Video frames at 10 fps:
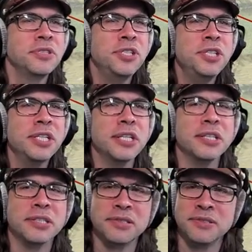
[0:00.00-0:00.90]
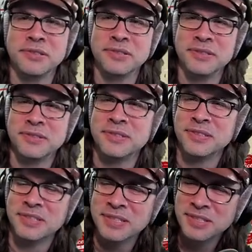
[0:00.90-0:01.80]
Shit.
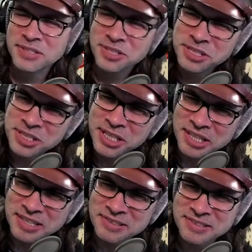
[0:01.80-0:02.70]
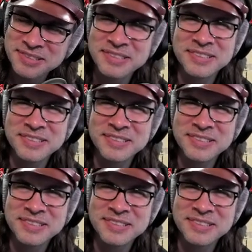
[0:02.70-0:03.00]
Shit.